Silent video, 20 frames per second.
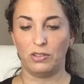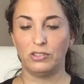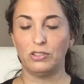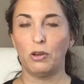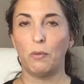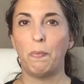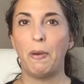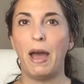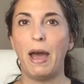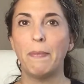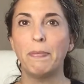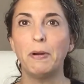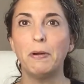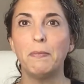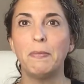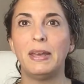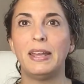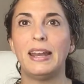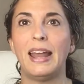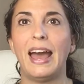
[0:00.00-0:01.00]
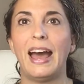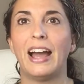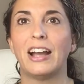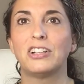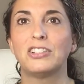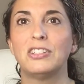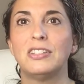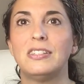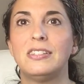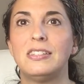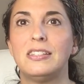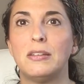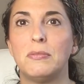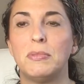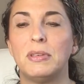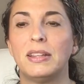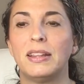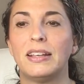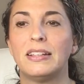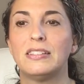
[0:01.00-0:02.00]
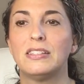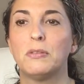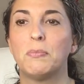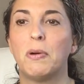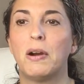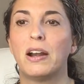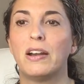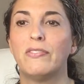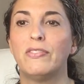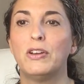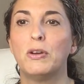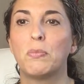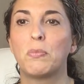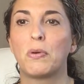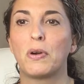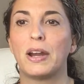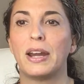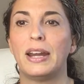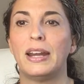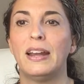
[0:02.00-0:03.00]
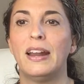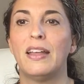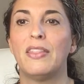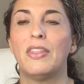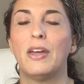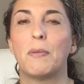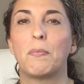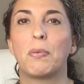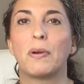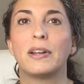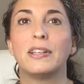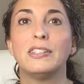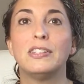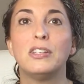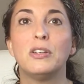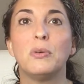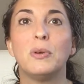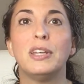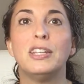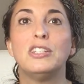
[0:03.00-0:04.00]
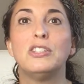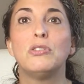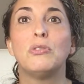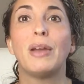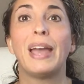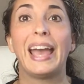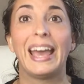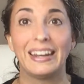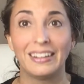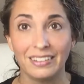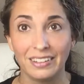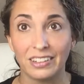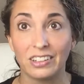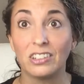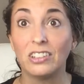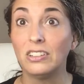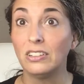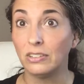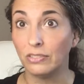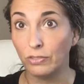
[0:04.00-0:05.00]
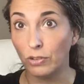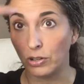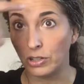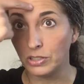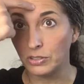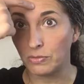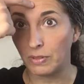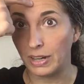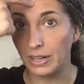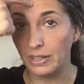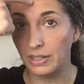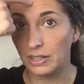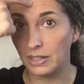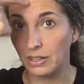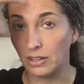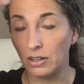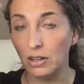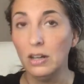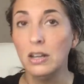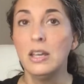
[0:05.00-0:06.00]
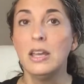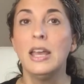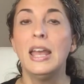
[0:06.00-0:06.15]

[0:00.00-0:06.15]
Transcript: So peppermint actually stimulates the part of your brain that brings you into analytical, of course, right here,